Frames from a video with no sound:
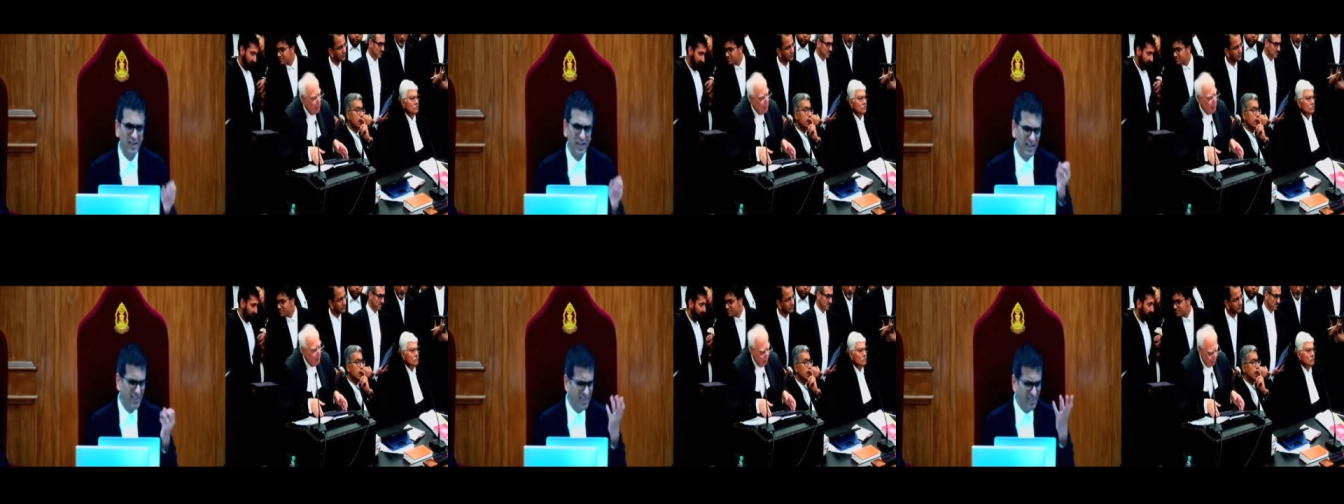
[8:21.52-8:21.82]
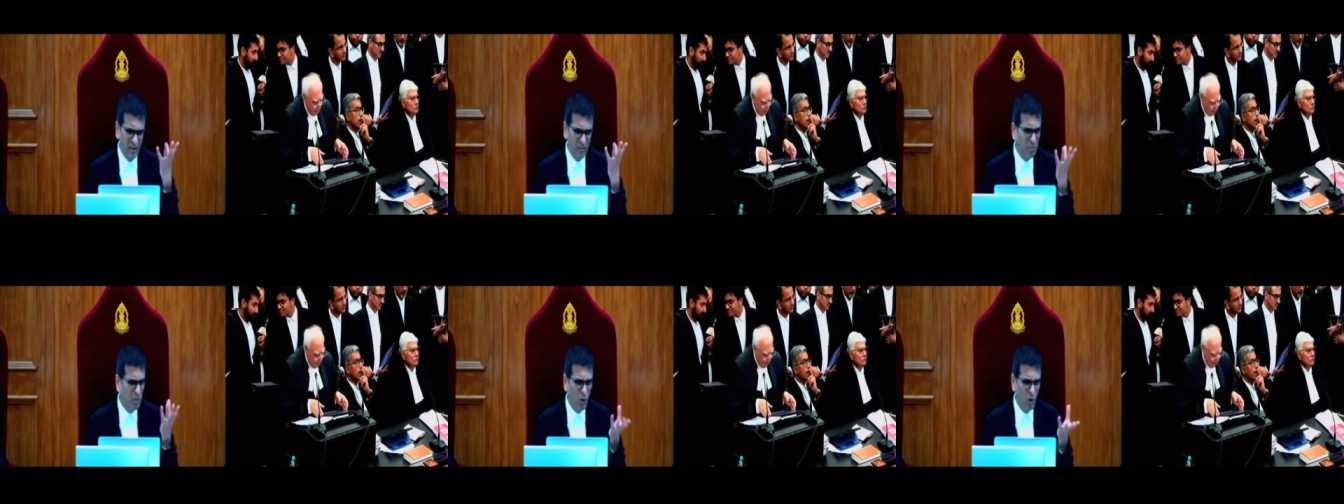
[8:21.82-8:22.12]
That's
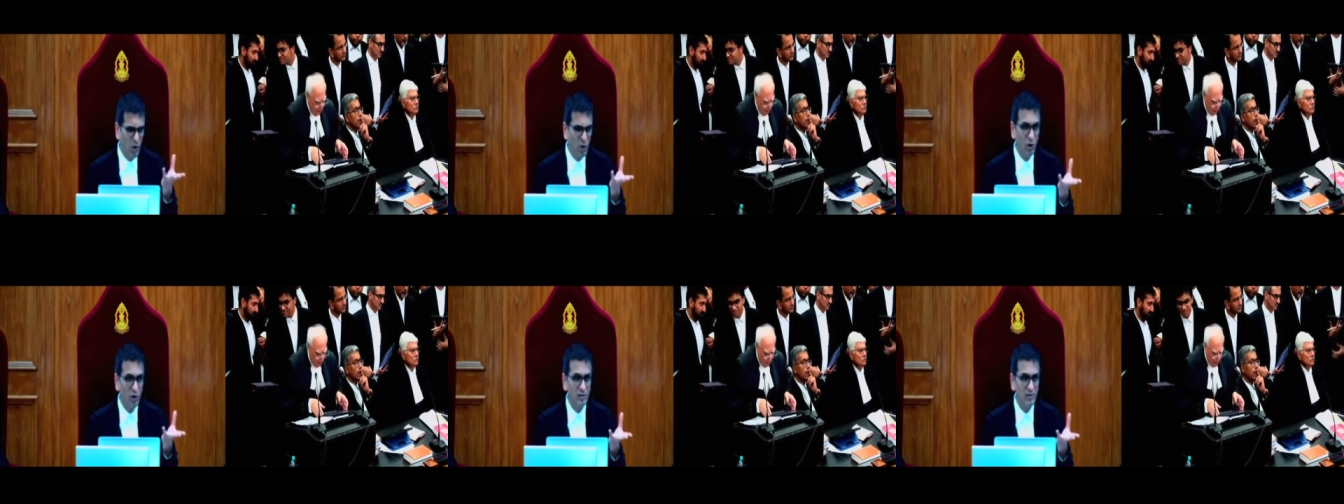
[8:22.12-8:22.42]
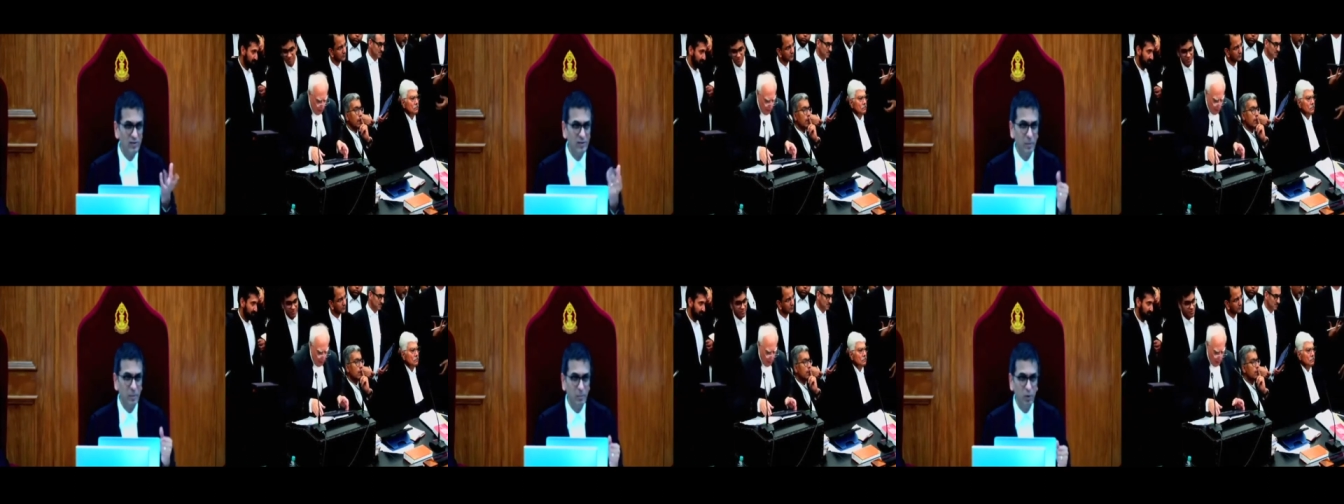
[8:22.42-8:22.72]
that broad
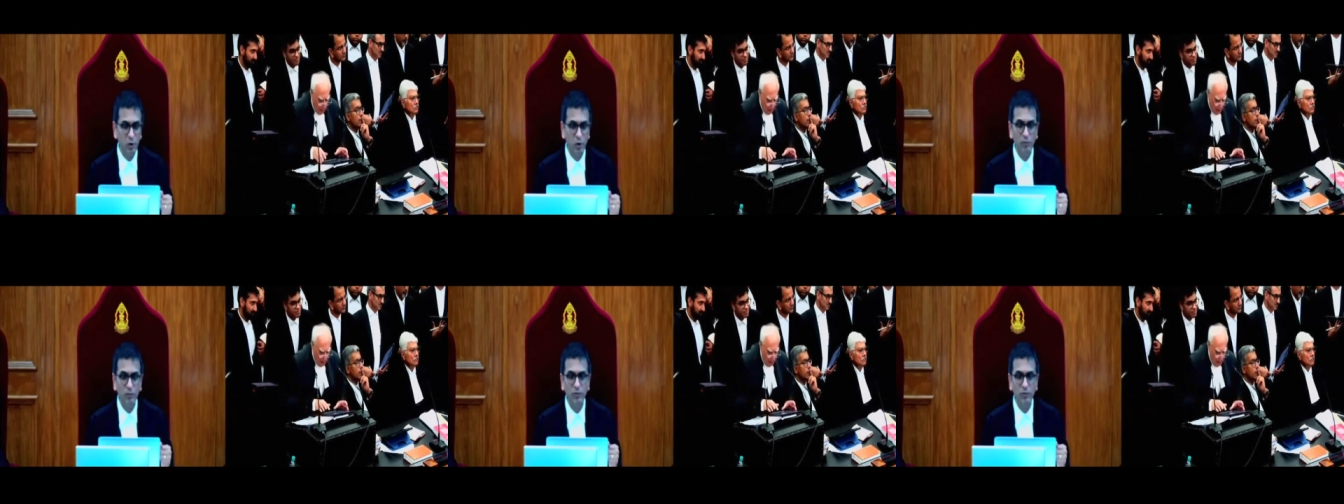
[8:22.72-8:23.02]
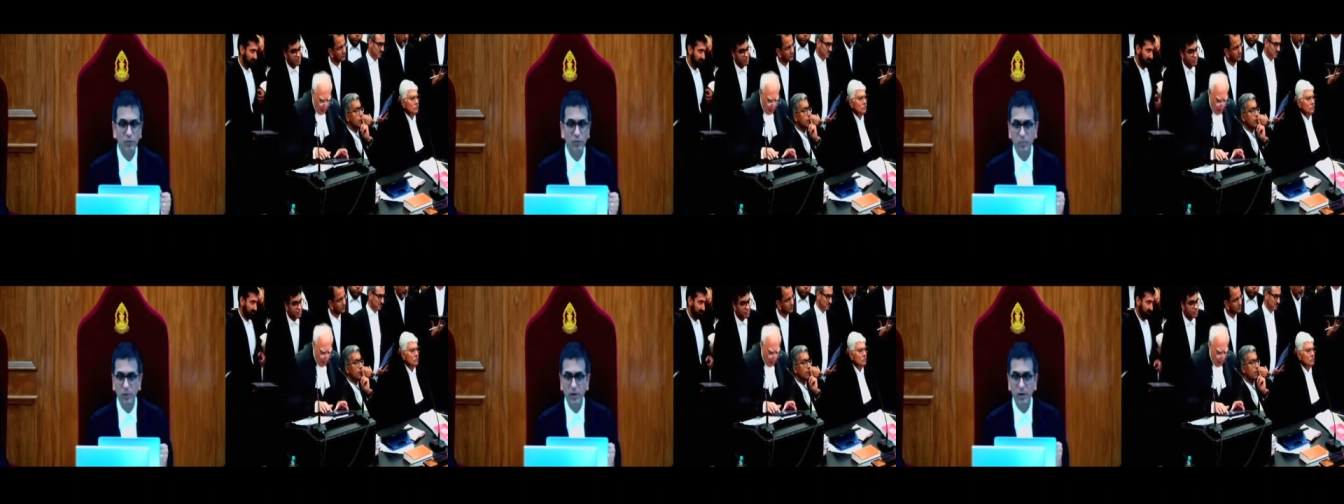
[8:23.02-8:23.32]
concept, of
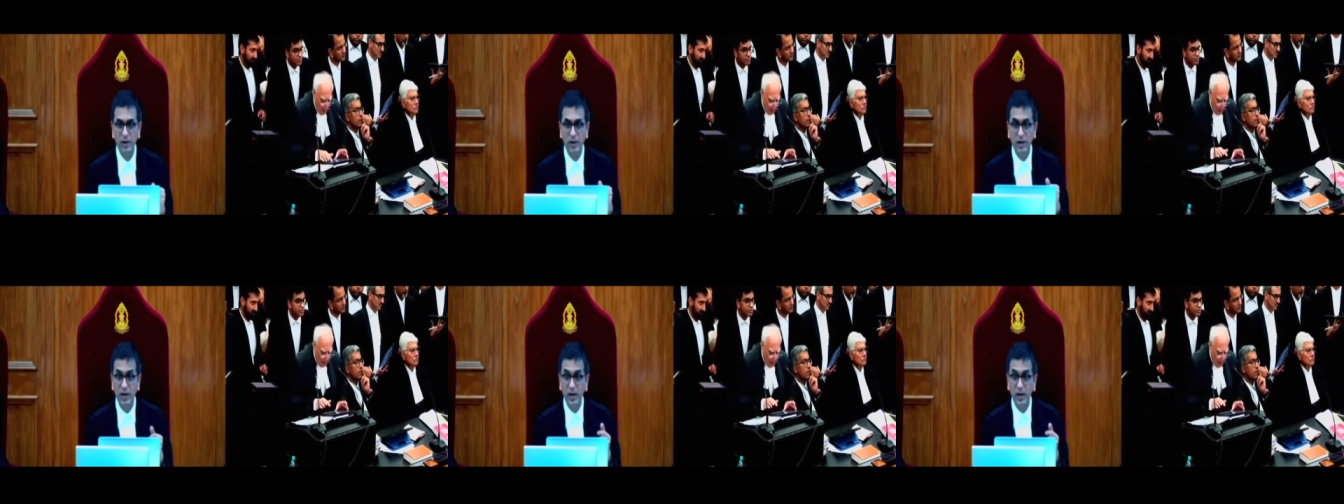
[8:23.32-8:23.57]
temporary.